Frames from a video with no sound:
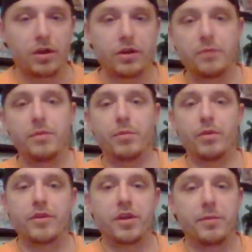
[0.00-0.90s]
a good
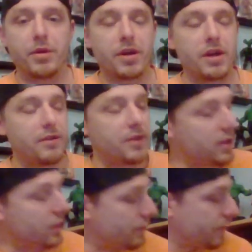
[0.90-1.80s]
member of the community
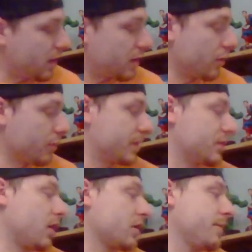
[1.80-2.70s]
that you've heard me
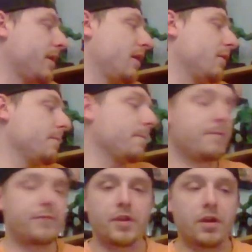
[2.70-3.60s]
talk about
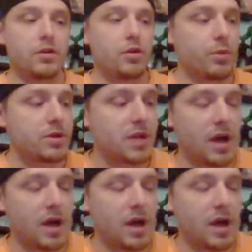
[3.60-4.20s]
numerous